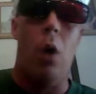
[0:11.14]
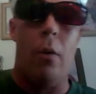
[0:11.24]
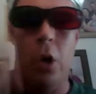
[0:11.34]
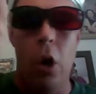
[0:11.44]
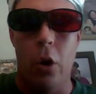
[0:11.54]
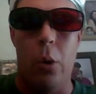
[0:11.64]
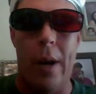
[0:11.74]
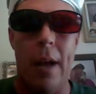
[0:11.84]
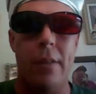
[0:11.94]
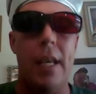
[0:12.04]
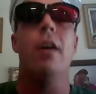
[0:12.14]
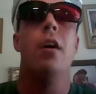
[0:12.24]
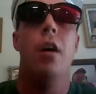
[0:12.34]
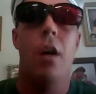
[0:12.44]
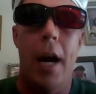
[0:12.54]
are all you doing out there?
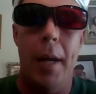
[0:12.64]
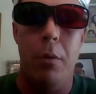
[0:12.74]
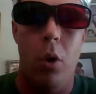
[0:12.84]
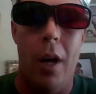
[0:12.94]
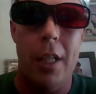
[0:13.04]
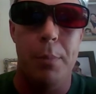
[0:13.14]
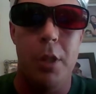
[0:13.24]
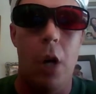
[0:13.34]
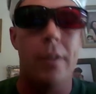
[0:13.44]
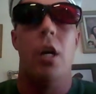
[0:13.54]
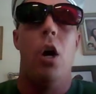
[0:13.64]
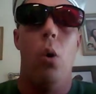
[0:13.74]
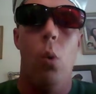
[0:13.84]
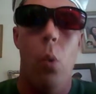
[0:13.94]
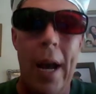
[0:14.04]
I am doing awesome as always,
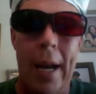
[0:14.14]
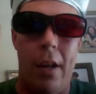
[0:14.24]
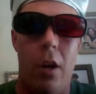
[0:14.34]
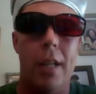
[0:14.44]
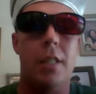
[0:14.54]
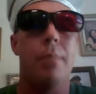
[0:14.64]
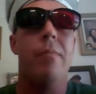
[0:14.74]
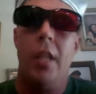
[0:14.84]
wicked awesome.